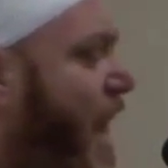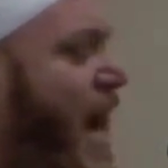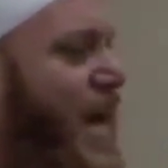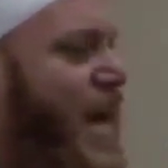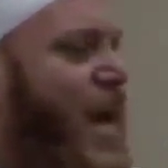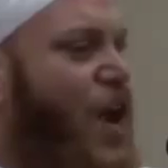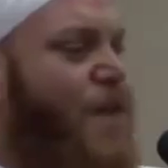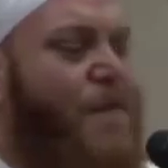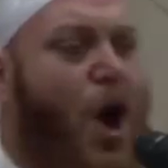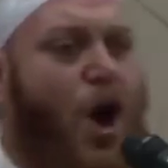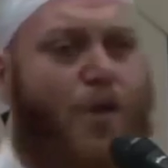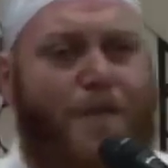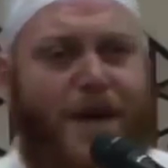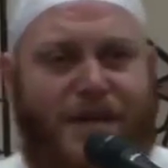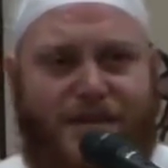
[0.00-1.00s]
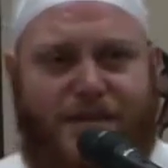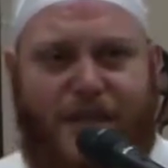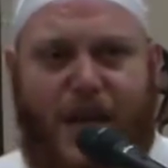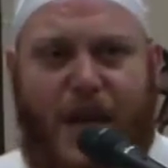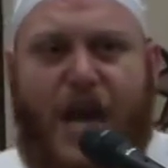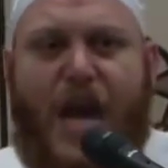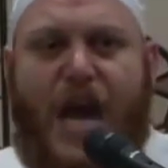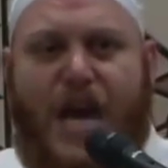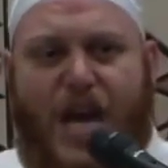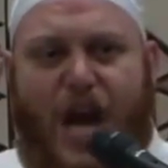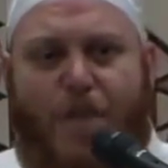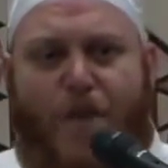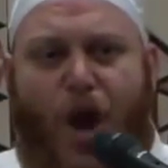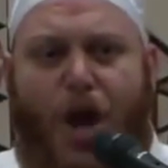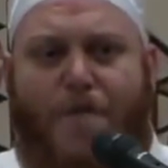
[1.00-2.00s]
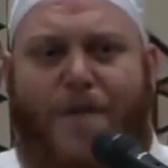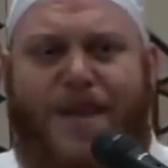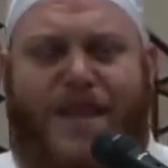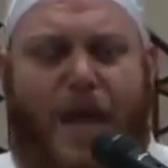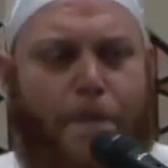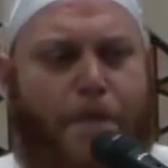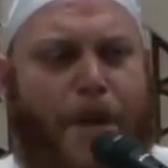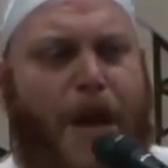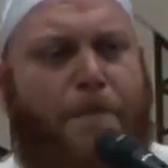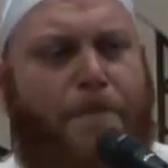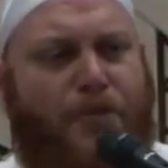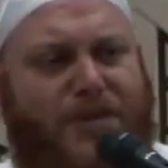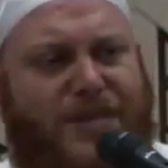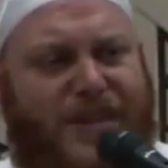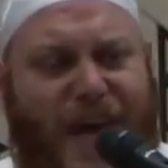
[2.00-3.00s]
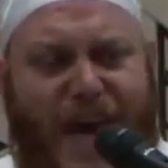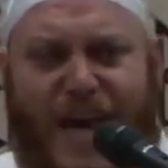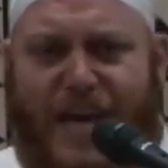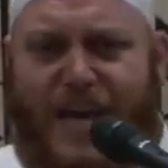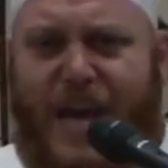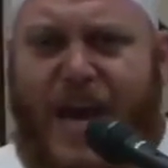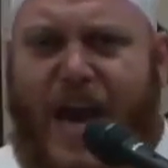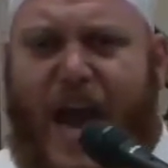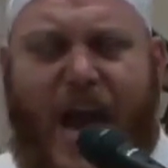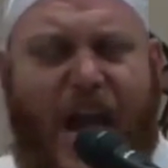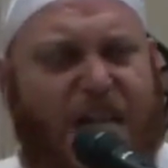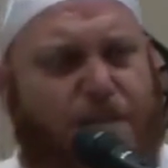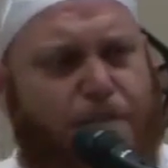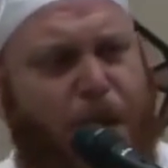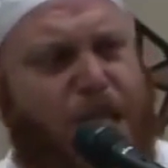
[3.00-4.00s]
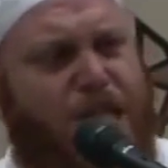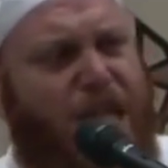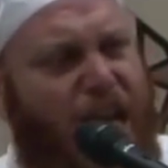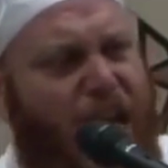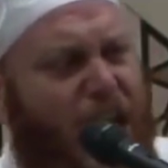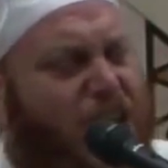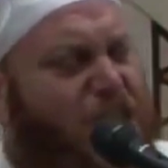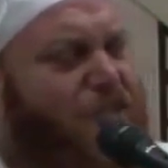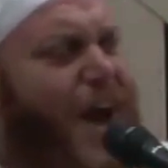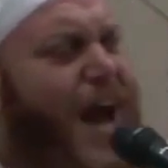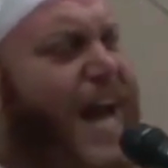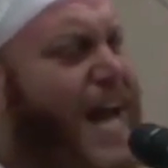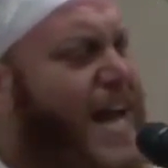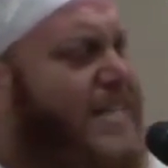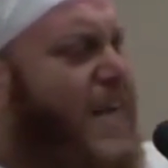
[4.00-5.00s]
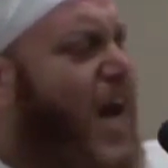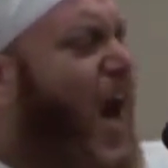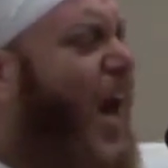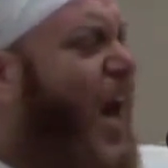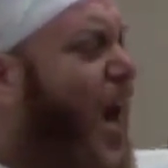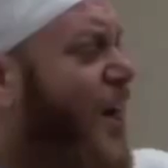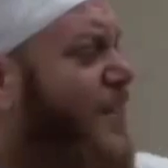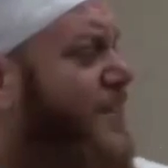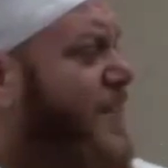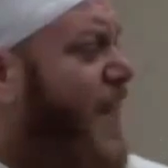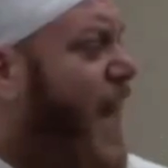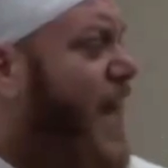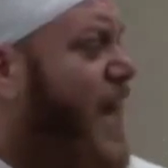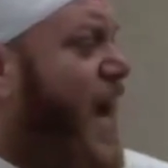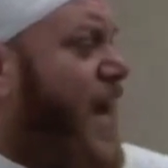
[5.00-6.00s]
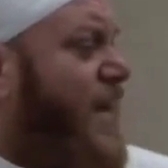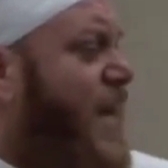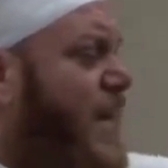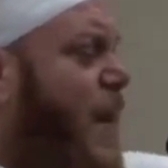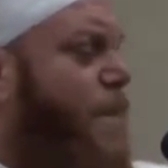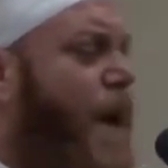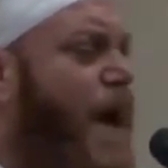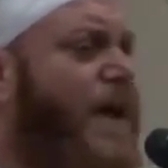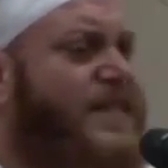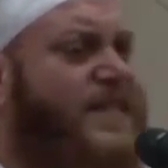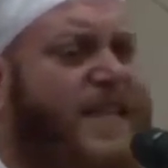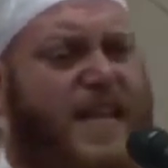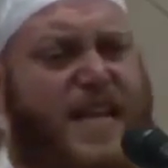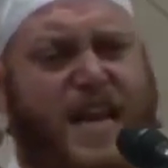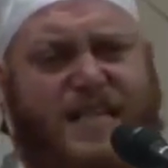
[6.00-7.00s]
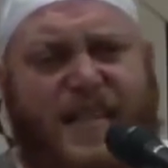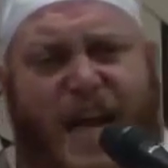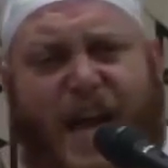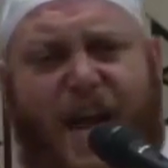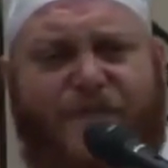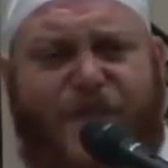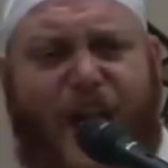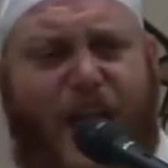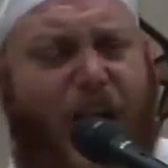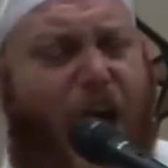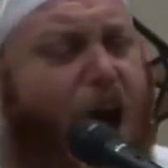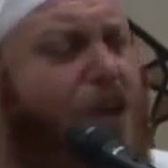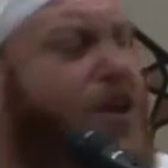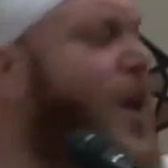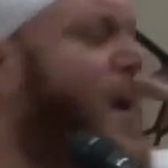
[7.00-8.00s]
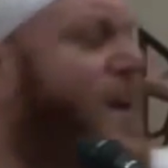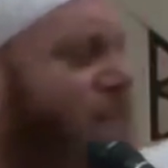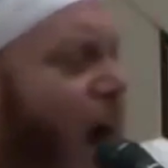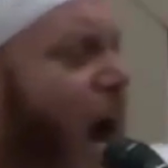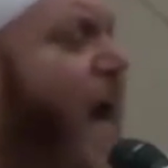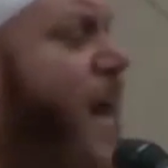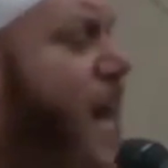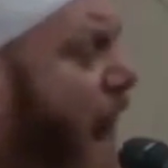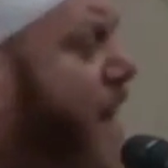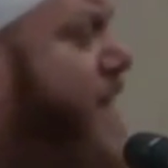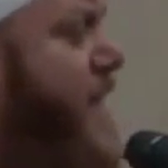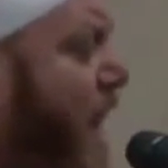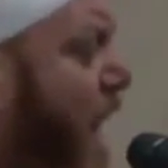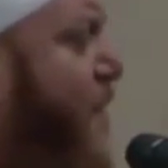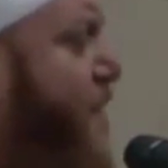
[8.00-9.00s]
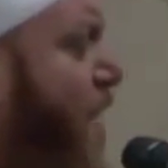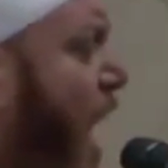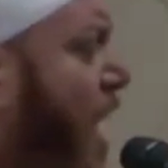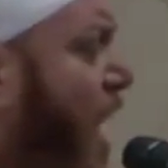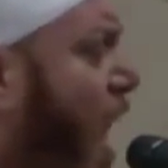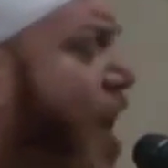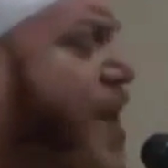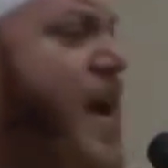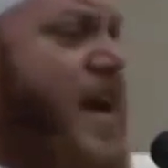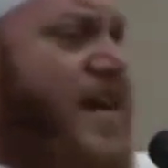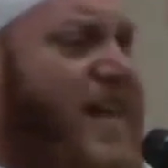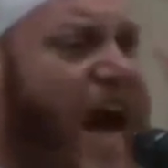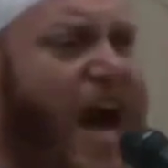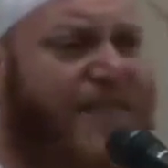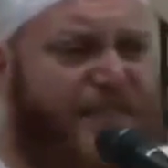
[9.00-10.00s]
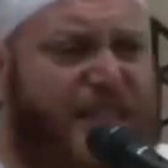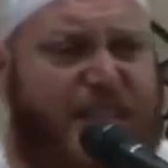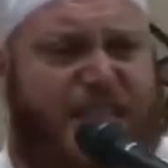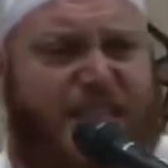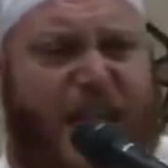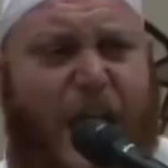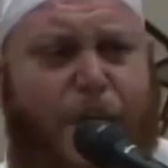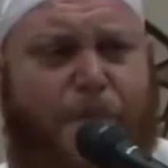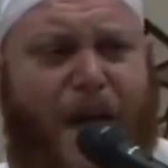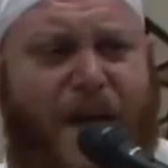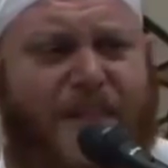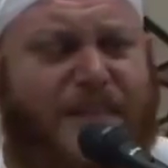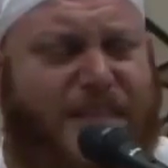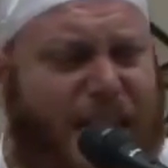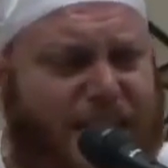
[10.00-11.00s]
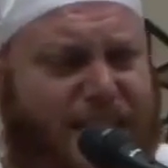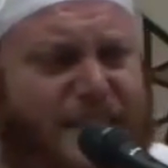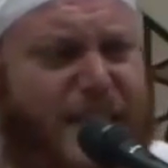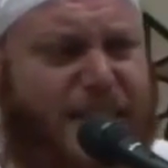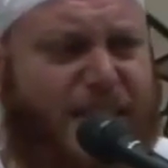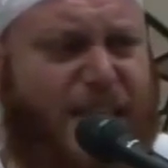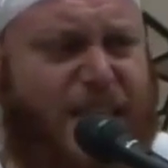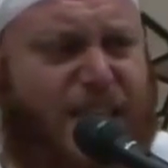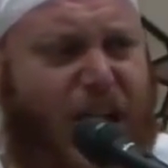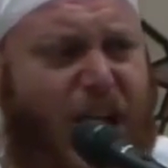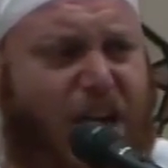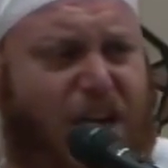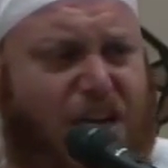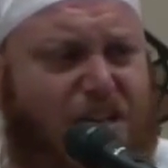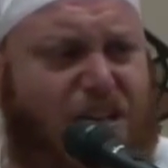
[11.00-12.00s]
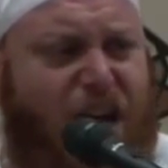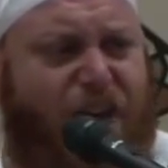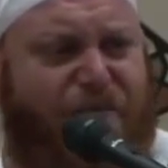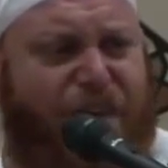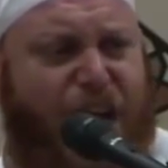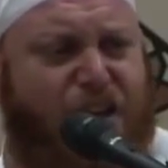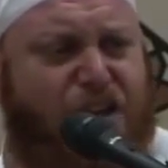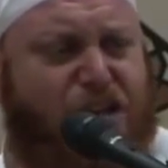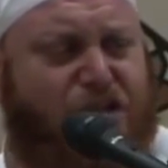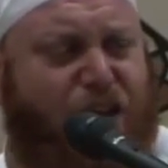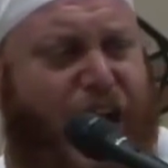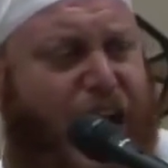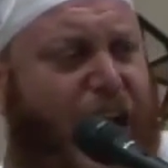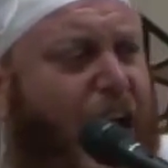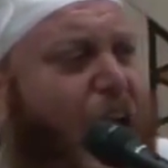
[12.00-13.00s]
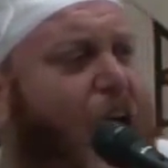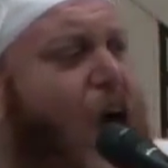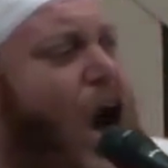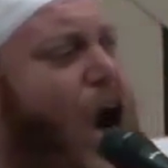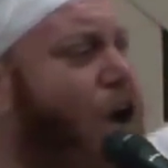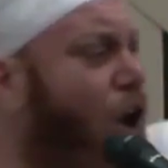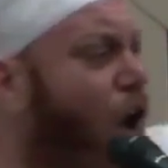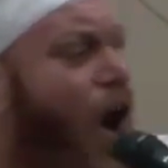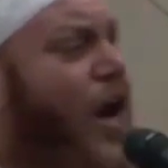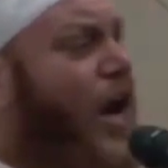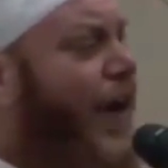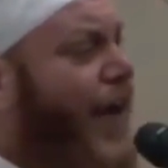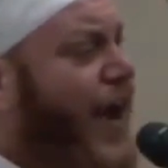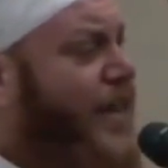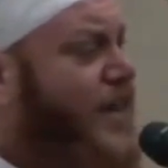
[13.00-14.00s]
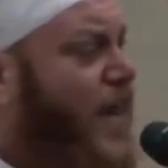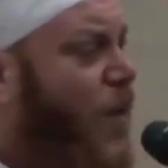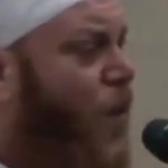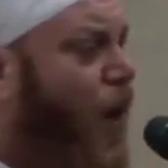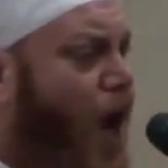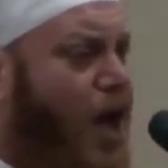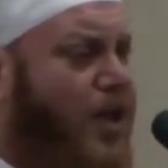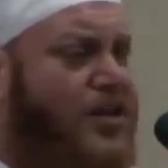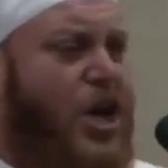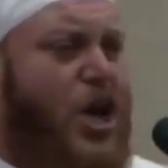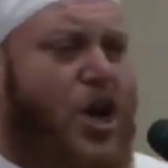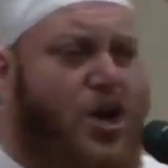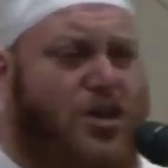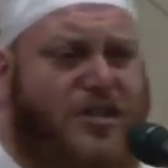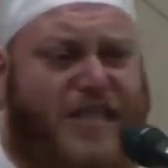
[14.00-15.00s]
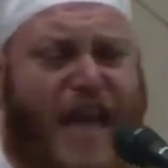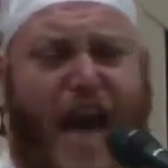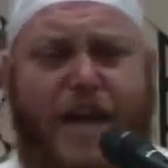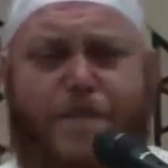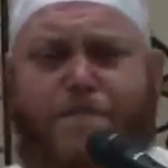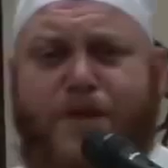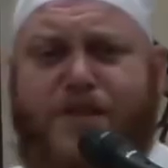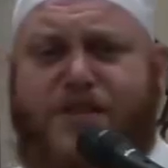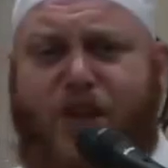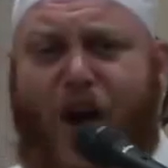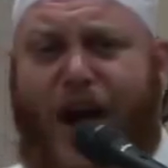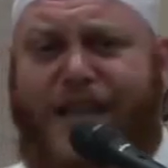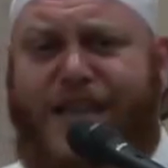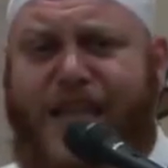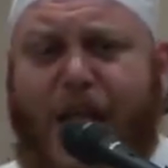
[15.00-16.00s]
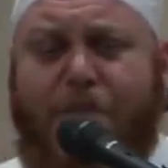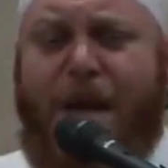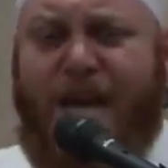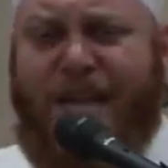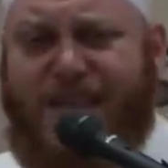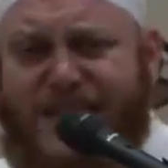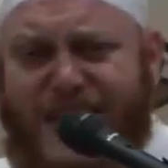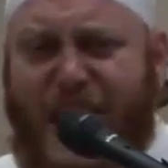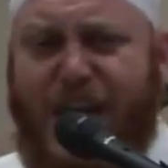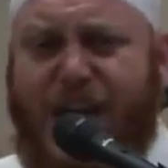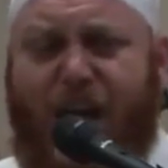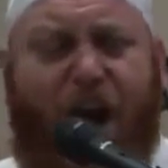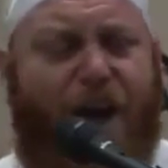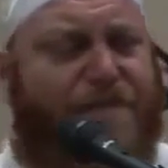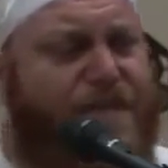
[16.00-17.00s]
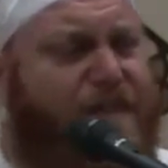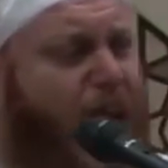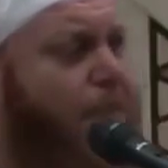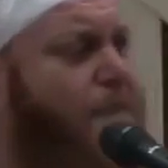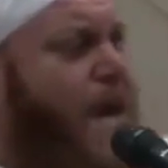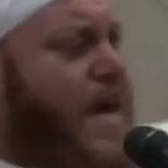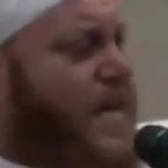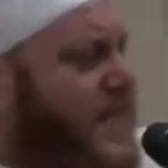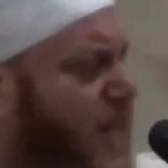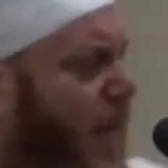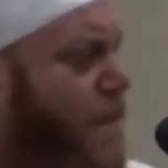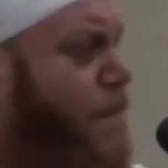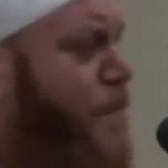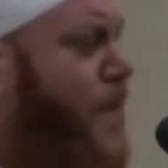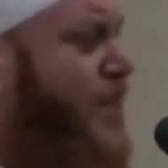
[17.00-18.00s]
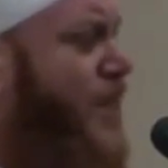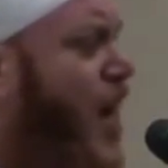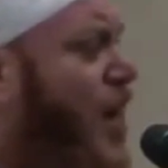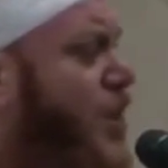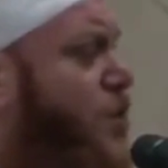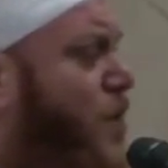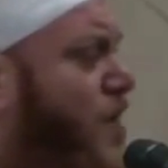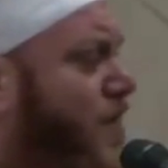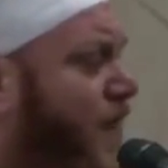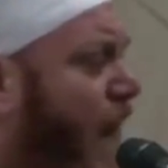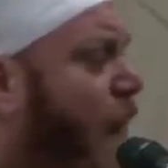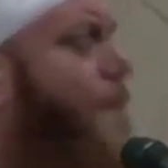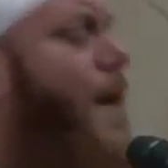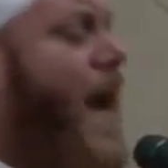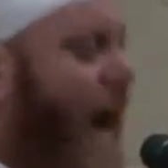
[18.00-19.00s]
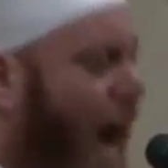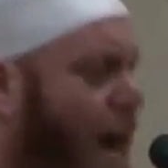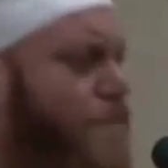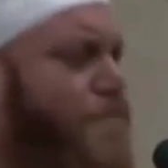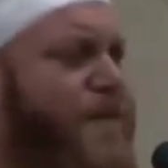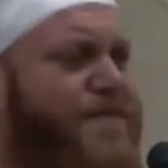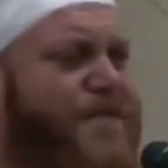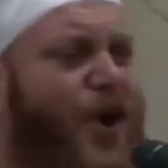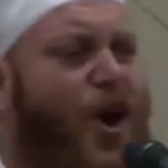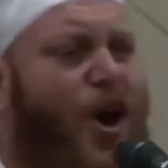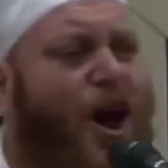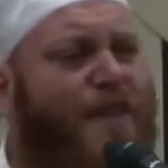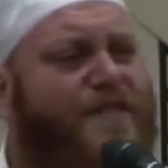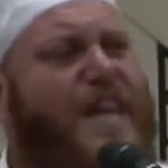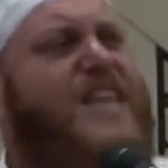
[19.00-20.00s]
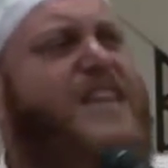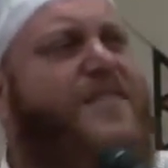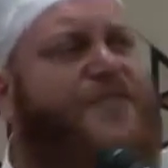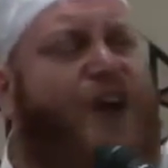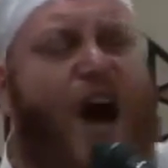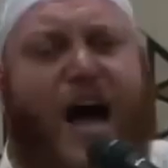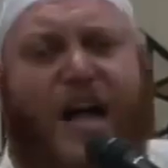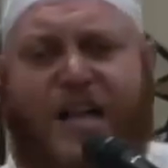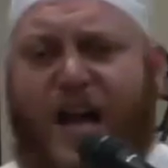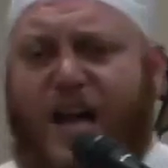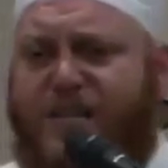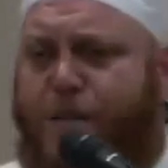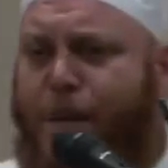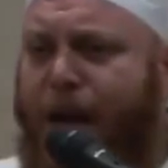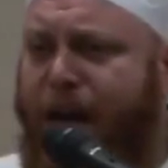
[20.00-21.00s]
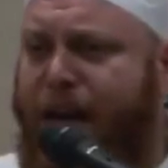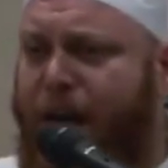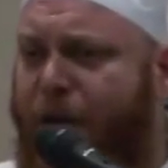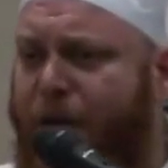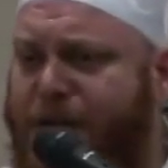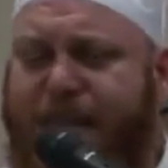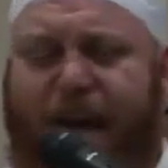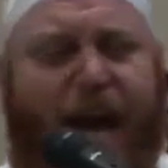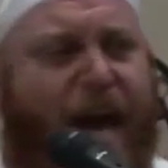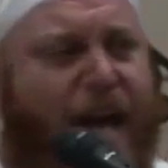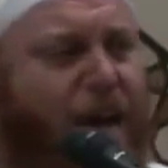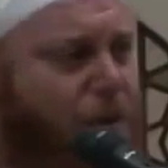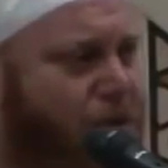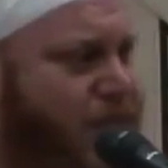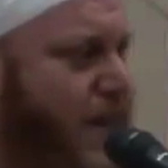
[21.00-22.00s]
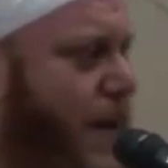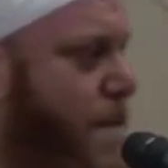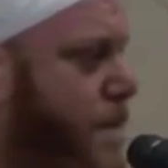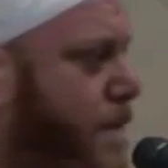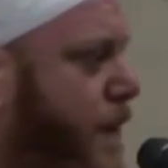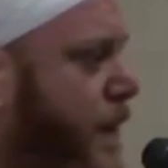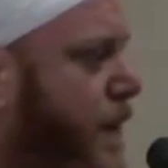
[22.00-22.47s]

And in a moment that people think, and especially Israel and its allies think, that the Palestinians are left alone, they are not left alone. They have sincere brothers and sisters like yourself here in Australia and all around the world who stand beside them, think of them, sympathize with them, and before all that, they've got Allah subhanahu wa ta'ala with them.